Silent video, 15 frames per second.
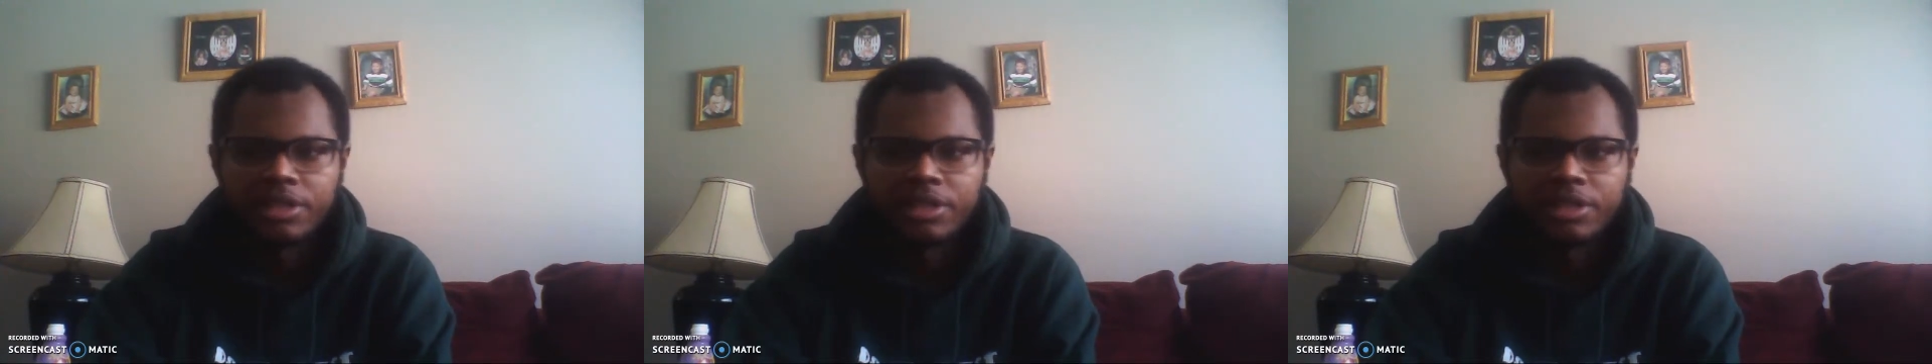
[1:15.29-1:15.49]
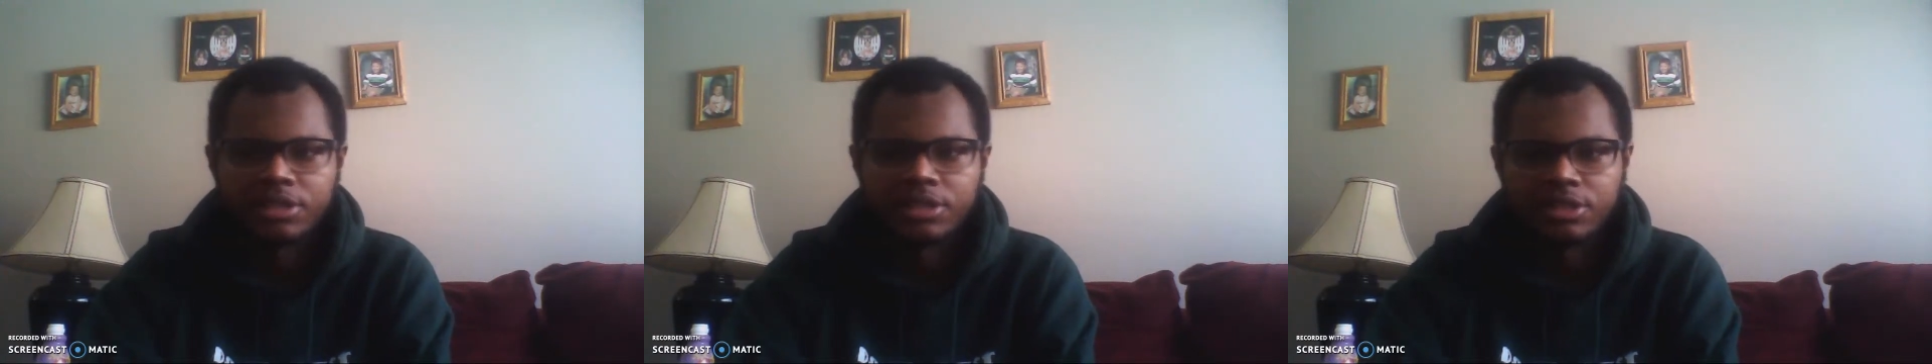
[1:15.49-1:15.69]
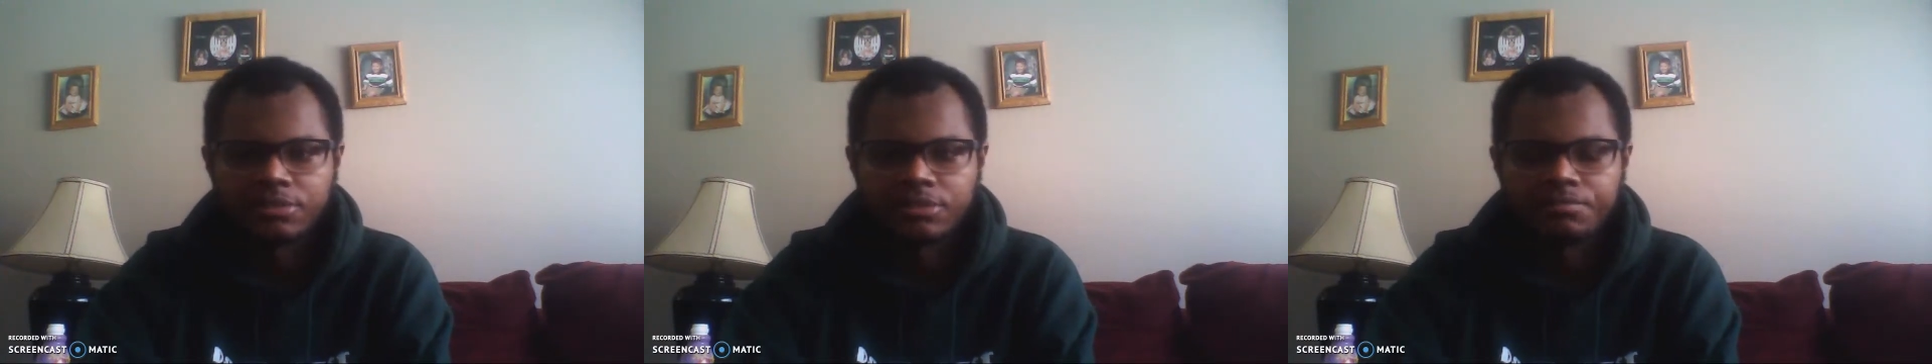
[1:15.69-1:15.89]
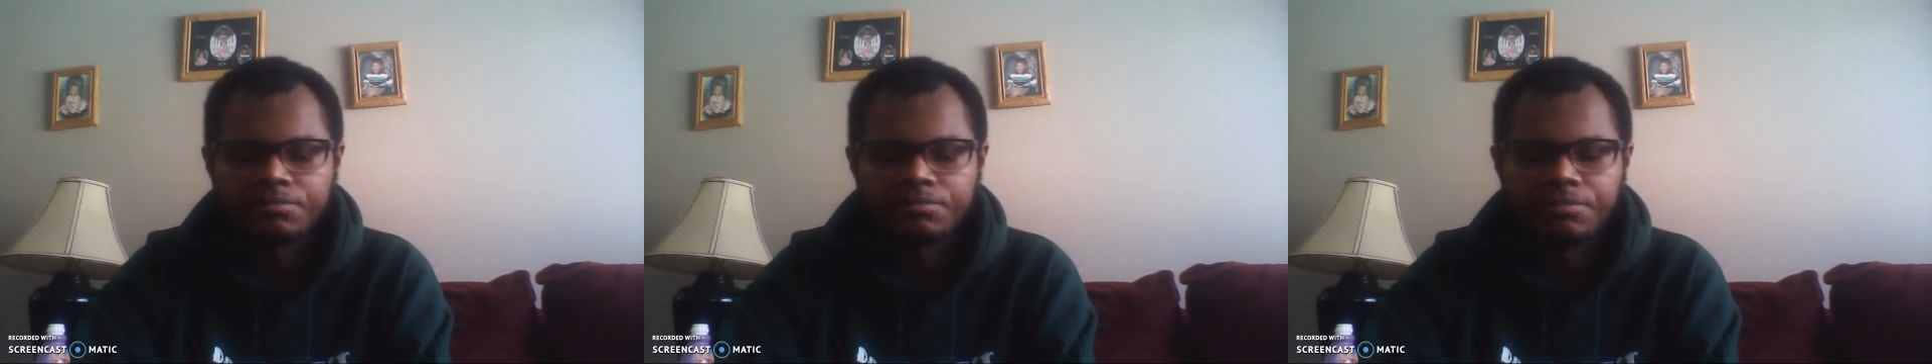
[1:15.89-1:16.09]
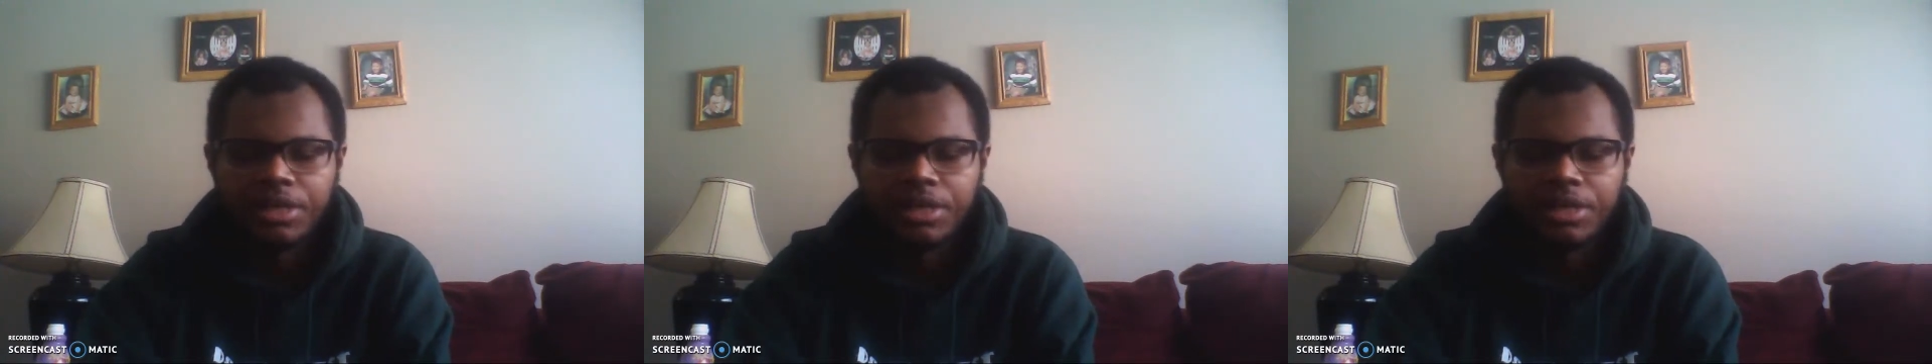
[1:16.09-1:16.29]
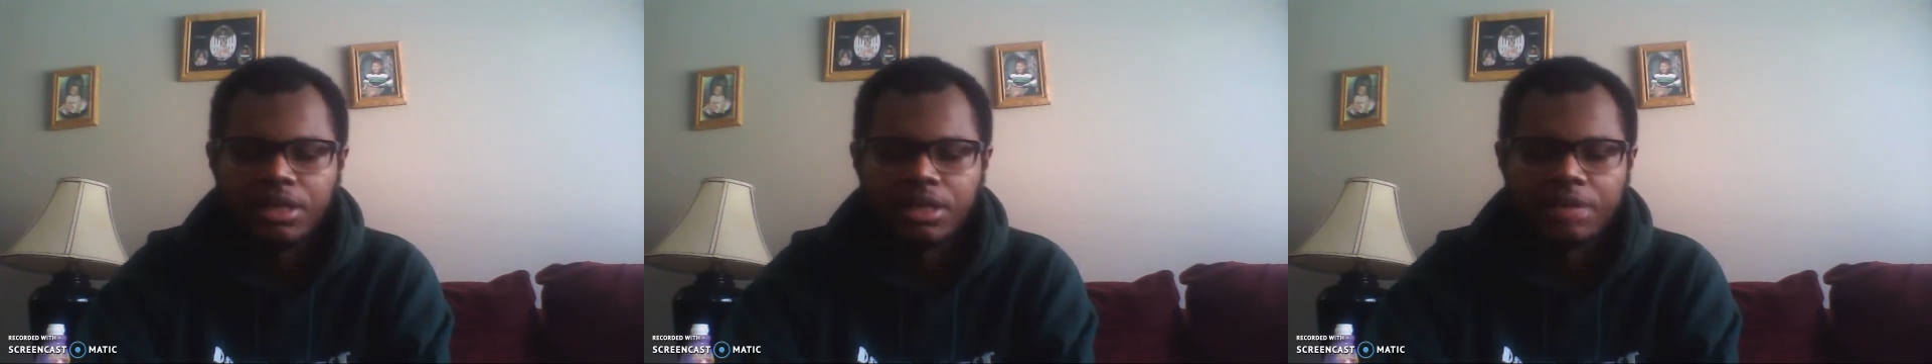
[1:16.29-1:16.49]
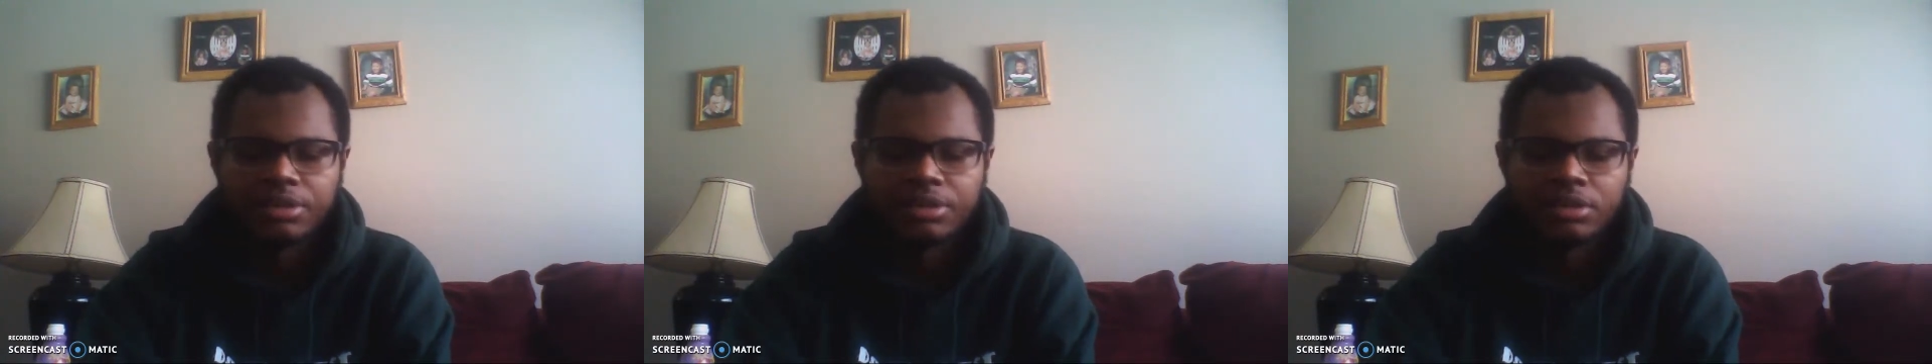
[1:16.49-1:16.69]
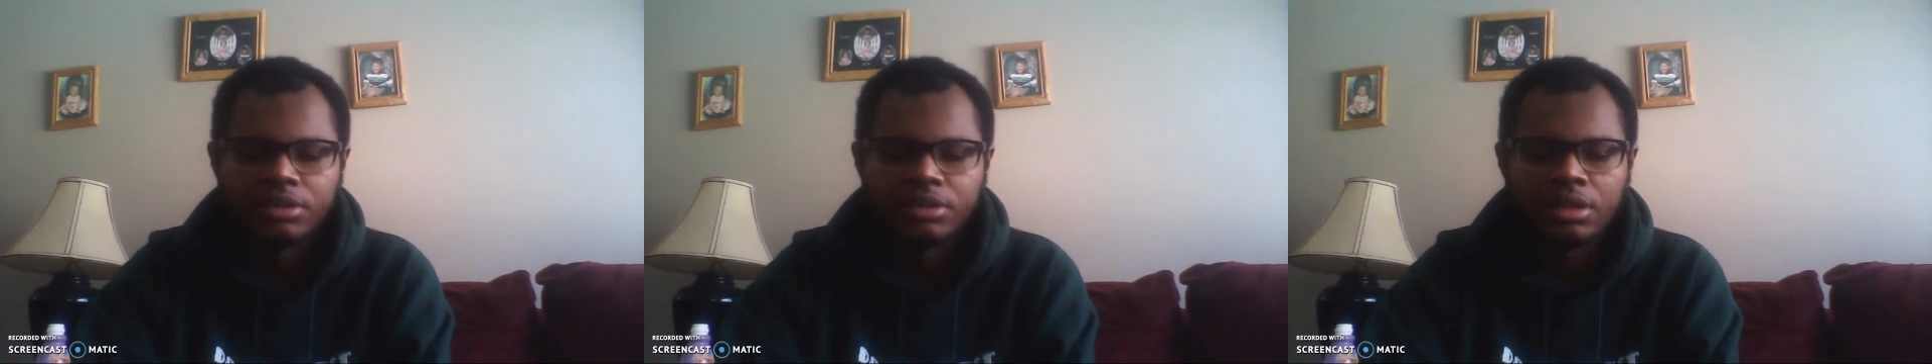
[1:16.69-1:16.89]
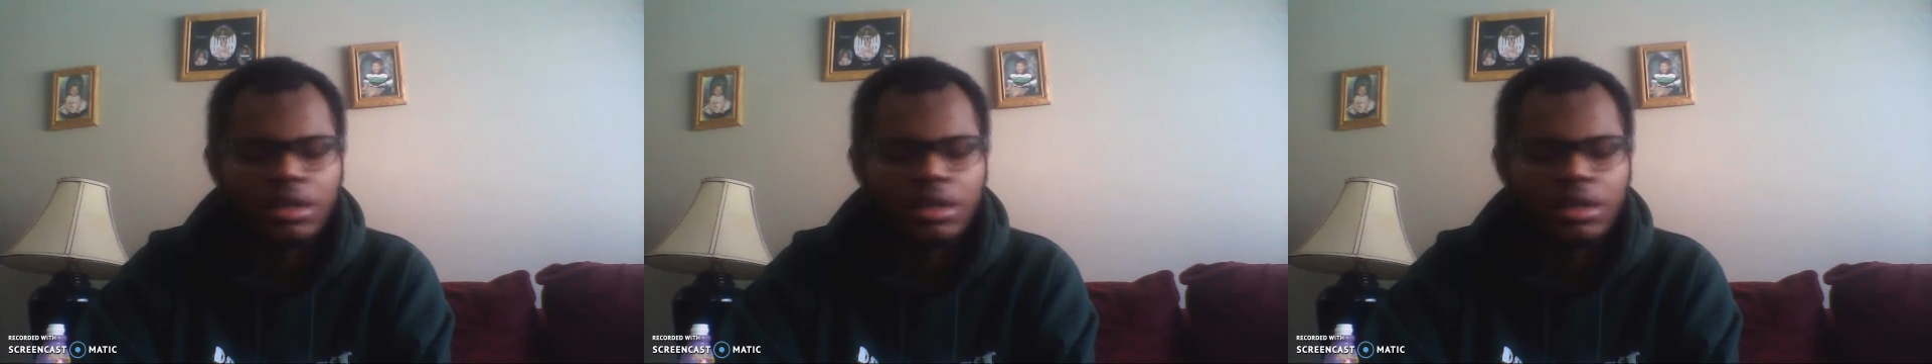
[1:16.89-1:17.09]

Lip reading: this is me coming